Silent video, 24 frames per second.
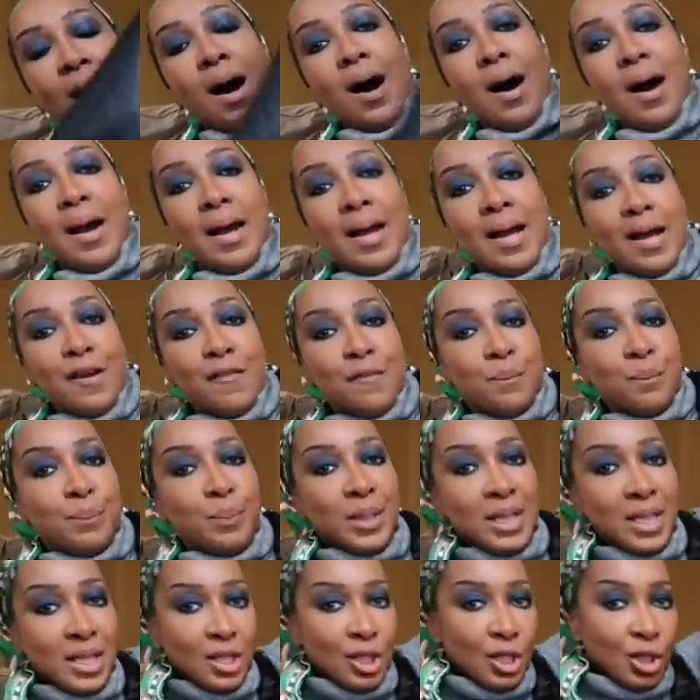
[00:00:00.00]
I have
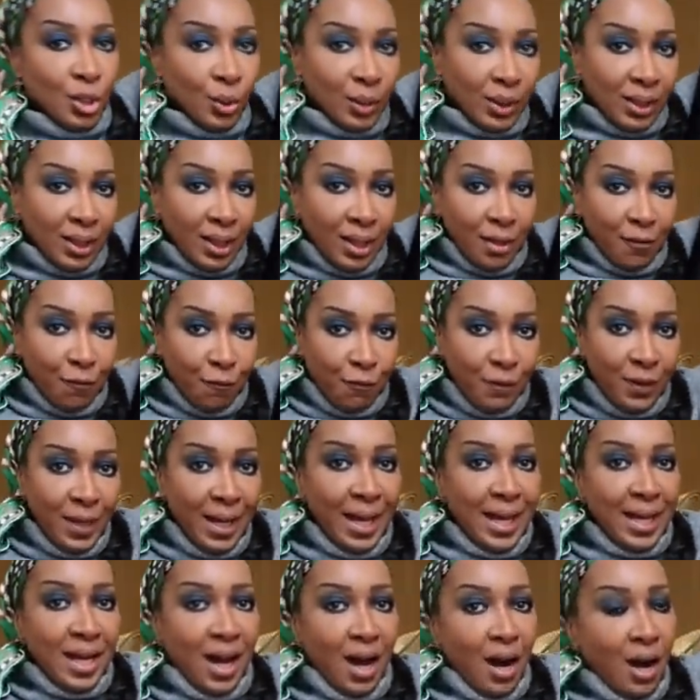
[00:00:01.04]
been looking for
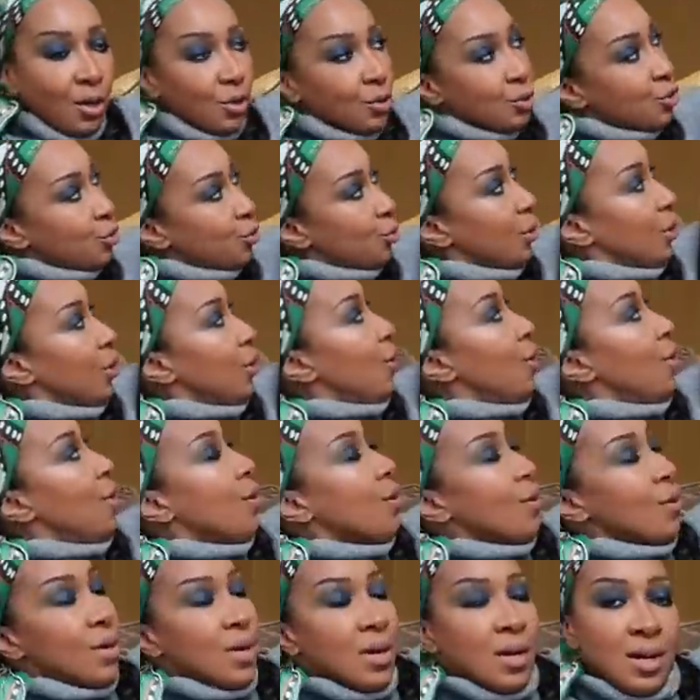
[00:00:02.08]
a ultra
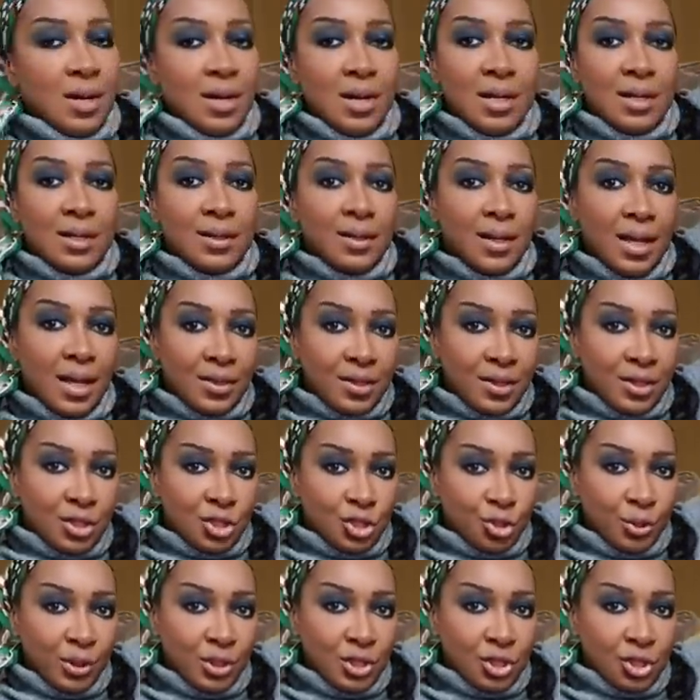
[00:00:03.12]
long leather
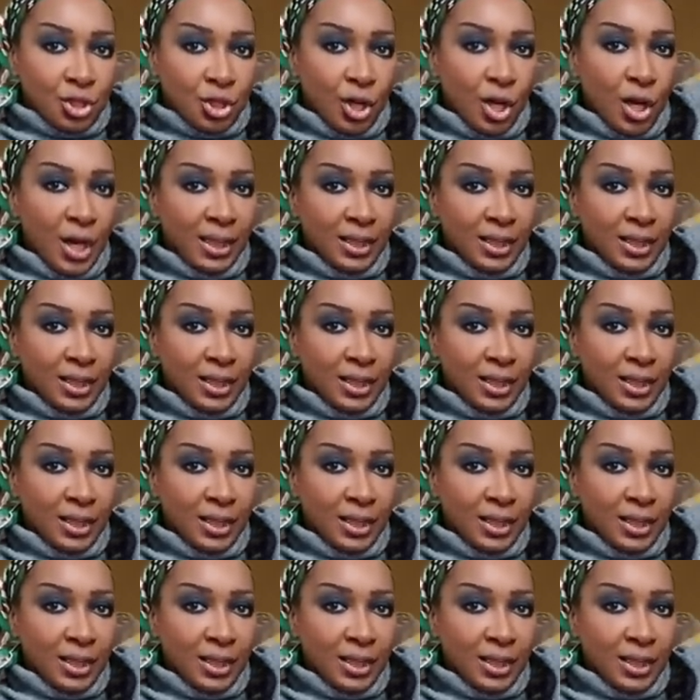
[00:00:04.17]
trench coat,